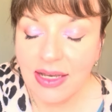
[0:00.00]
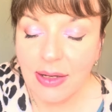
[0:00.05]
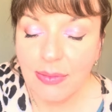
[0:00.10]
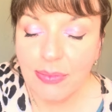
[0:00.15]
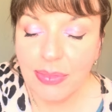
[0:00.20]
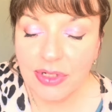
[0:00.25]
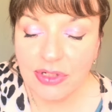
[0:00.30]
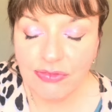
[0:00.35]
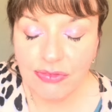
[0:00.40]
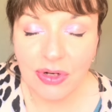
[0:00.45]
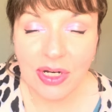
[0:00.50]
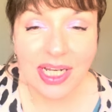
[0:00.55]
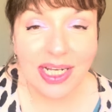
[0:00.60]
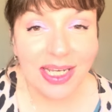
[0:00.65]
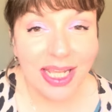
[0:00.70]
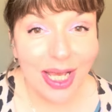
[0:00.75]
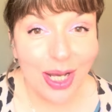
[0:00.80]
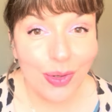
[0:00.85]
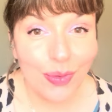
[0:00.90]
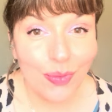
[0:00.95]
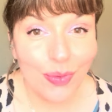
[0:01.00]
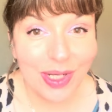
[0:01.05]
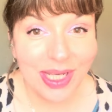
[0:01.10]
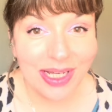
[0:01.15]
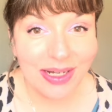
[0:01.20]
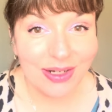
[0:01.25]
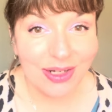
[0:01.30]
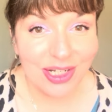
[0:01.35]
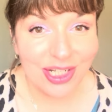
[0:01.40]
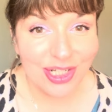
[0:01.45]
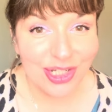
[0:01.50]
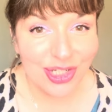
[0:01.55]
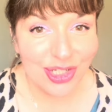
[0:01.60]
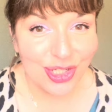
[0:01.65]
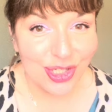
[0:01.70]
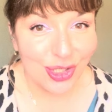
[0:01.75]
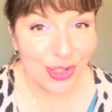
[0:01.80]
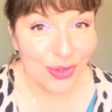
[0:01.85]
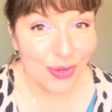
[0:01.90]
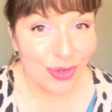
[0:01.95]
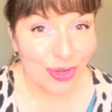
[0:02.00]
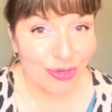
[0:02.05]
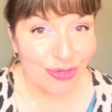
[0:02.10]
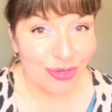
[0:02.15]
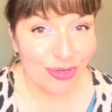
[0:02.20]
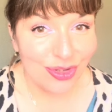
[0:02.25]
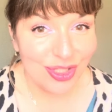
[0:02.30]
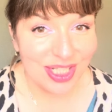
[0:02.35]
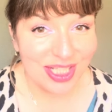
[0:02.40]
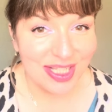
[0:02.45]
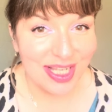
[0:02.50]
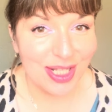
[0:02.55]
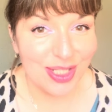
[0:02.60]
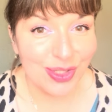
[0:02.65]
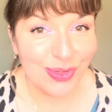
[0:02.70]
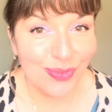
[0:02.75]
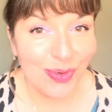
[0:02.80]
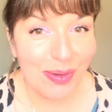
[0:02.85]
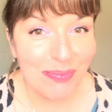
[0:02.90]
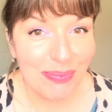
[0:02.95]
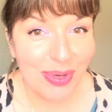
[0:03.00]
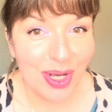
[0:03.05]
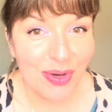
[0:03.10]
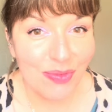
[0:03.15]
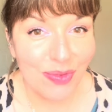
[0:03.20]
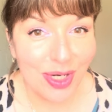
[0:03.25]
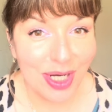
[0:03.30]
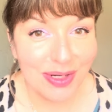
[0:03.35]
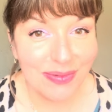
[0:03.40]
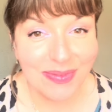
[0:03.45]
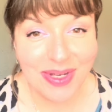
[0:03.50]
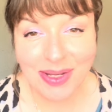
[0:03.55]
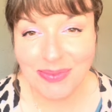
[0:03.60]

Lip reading: But right now we are going to go through the scents one by one.